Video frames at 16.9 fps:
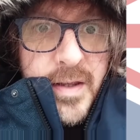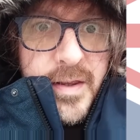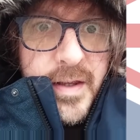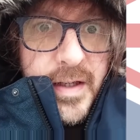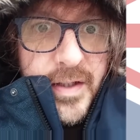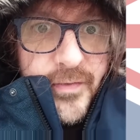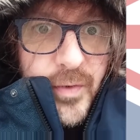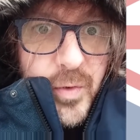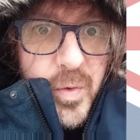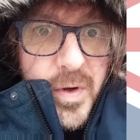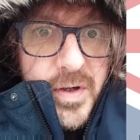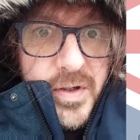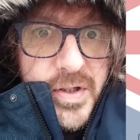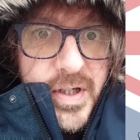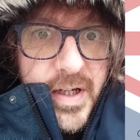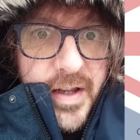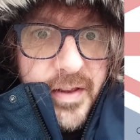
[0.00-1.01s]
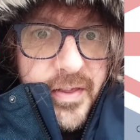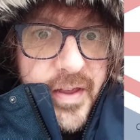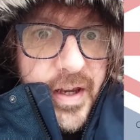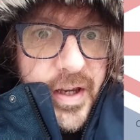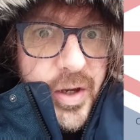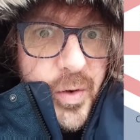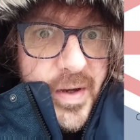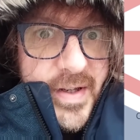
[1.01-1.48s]
Thanks for watching, and
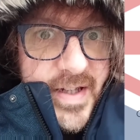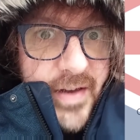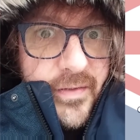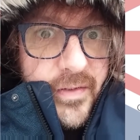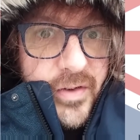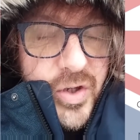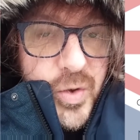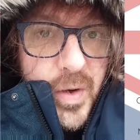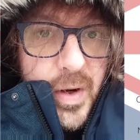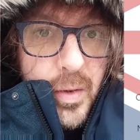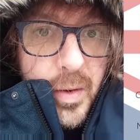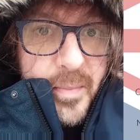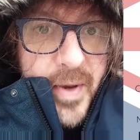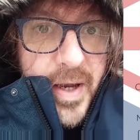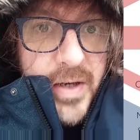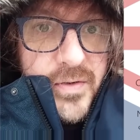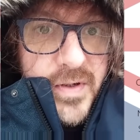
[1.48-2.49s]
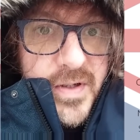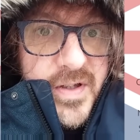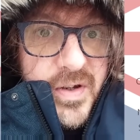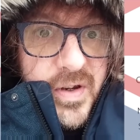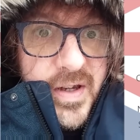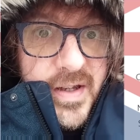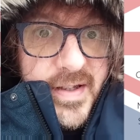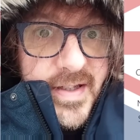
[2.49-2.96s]
thank you as ever to our patrons,
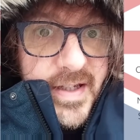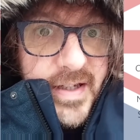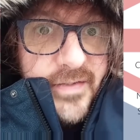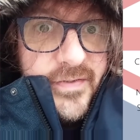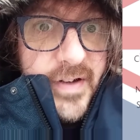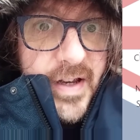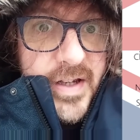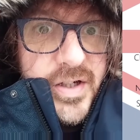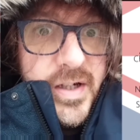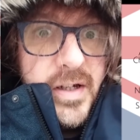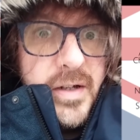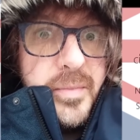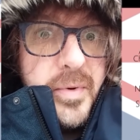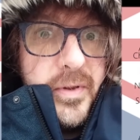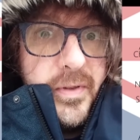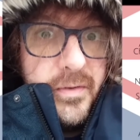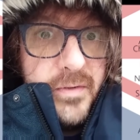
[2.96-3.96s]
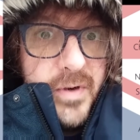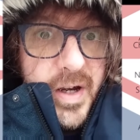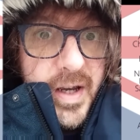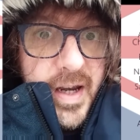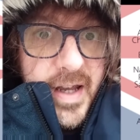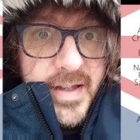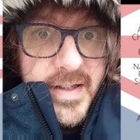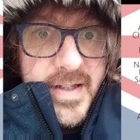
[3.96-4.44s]
who you can see flashing up on the
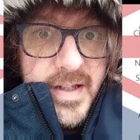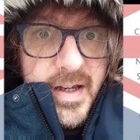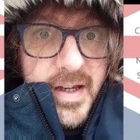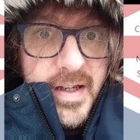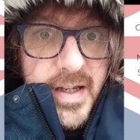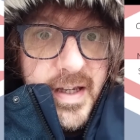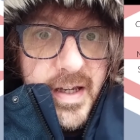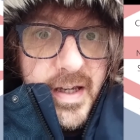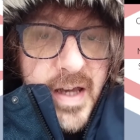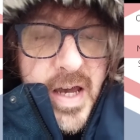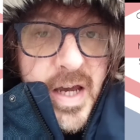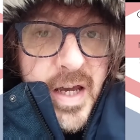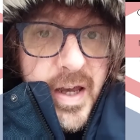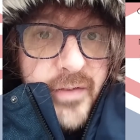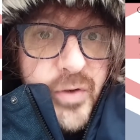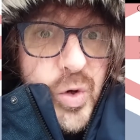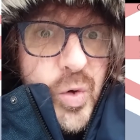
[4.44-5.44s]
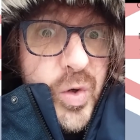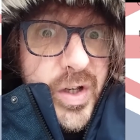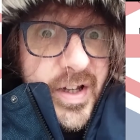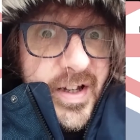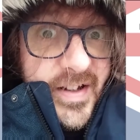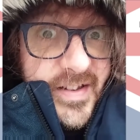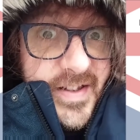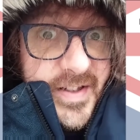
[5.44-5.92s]
right hand side here. If you would
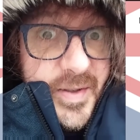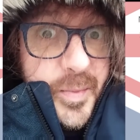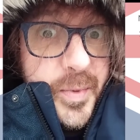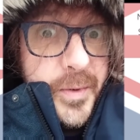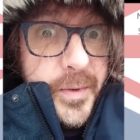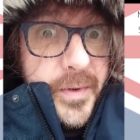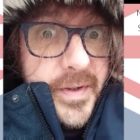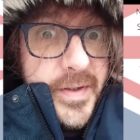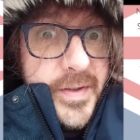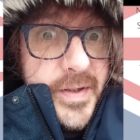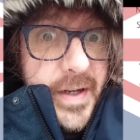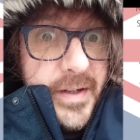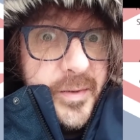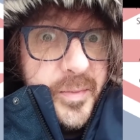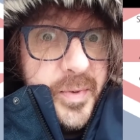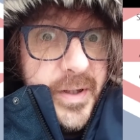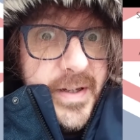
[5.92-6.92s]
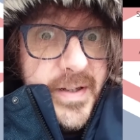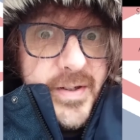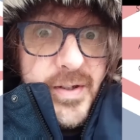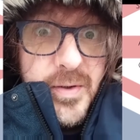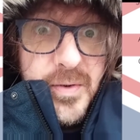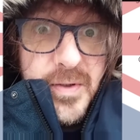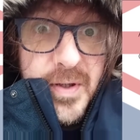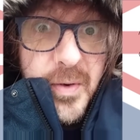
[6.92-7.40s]
like to support this channel, please
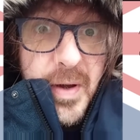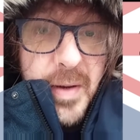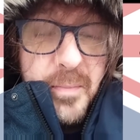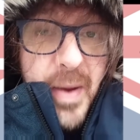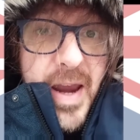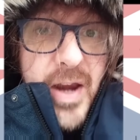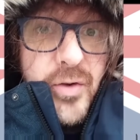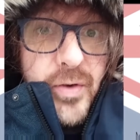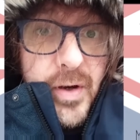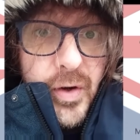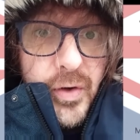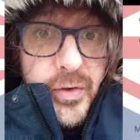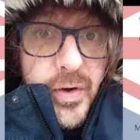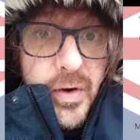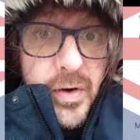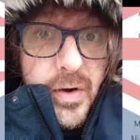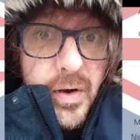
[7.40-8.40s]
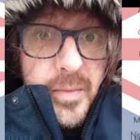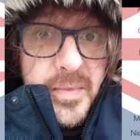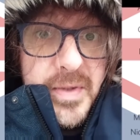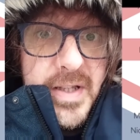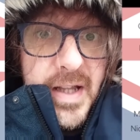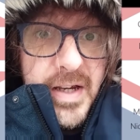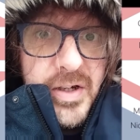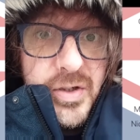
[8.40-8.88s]
do so at
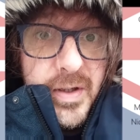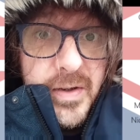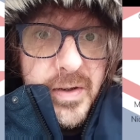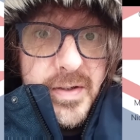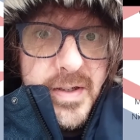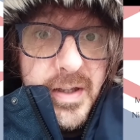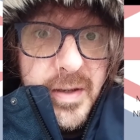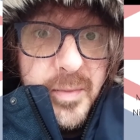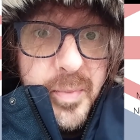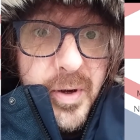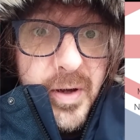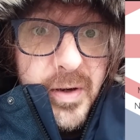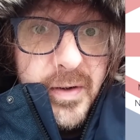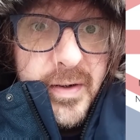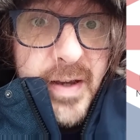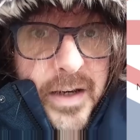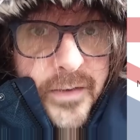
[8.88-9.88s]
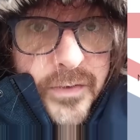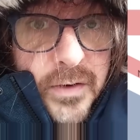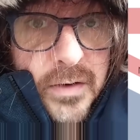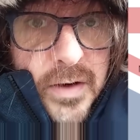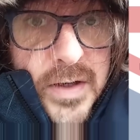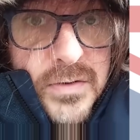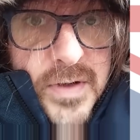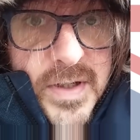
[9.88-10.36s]
patreon.com/lostinthepond. If
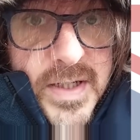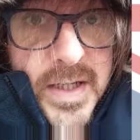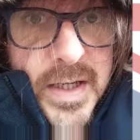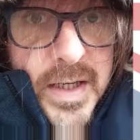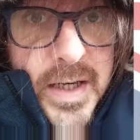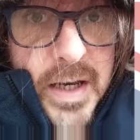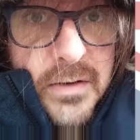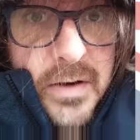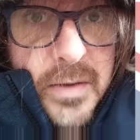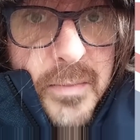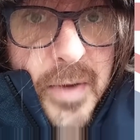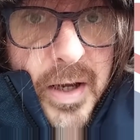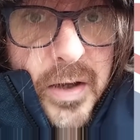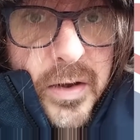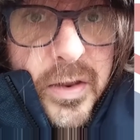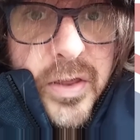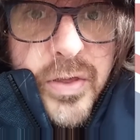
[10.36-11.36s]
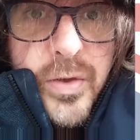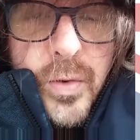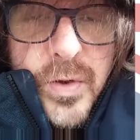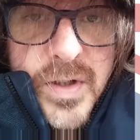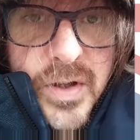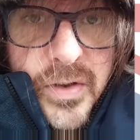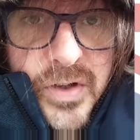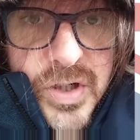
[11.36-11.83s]
you're interested in hearing my other
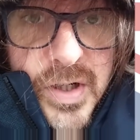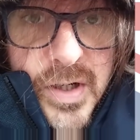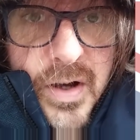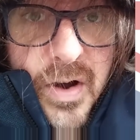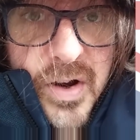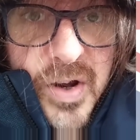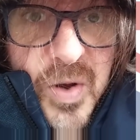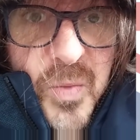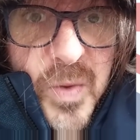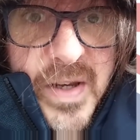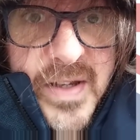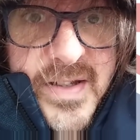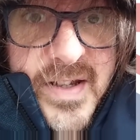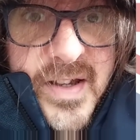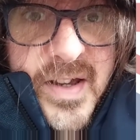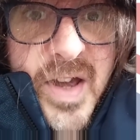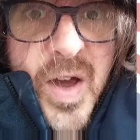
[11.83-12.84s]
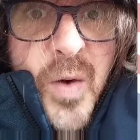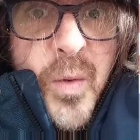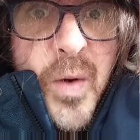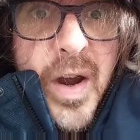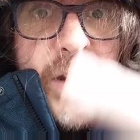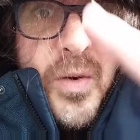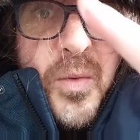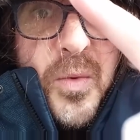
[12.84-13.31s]
thoughts on the Chicago winter,
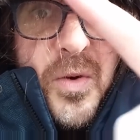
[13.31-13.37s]
why not